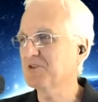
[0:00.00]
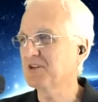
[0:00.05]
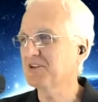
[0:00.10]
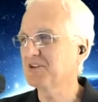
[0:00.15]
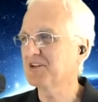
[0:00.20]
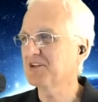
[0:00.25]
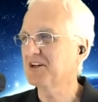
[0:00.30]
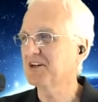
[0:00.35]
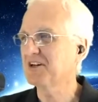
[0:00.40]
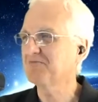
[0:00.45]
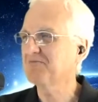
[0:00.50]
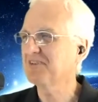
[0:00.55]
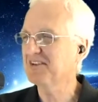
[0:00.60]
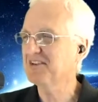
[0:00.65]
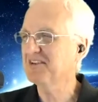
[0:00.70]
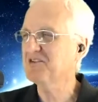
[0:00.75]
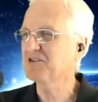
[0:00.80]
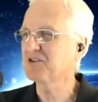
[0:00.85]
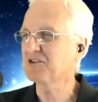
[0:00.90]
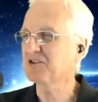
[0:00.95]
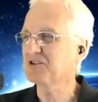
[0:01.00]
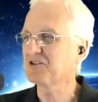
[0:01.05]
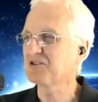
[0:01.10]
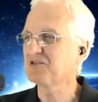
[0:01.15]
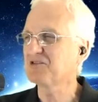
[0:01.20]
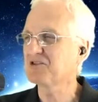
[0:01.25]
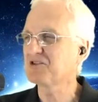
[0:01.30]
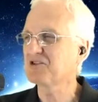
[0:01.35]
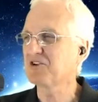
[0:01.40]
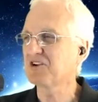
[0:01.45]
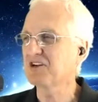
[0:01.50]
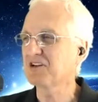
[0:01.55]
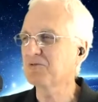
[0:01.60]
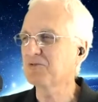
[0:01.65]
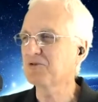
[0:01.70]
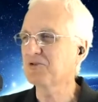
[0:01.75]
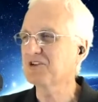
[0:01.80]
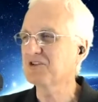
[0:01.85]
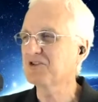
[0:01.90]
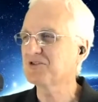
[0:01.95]
I thought, oh, this is a good starting
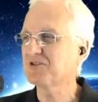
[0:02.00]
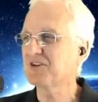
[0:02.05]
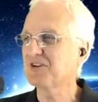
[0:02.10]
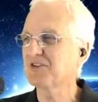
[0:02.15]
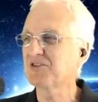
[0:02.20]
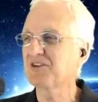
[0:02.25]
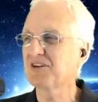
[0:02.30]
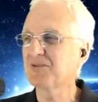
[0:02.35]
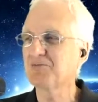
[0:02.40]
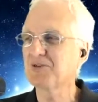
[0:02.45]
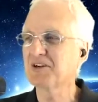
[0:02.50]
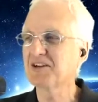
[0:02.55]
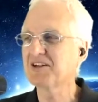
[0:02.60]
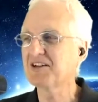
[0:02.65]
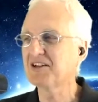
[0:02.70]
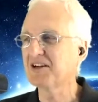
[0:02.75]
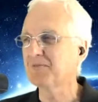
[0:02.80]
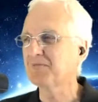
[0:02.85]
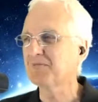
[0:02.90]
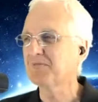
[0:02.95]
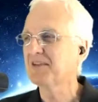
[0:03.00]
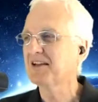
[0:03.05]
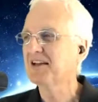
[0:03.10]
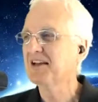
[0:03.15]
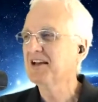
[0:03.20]
point. So I thought I'd bring it up.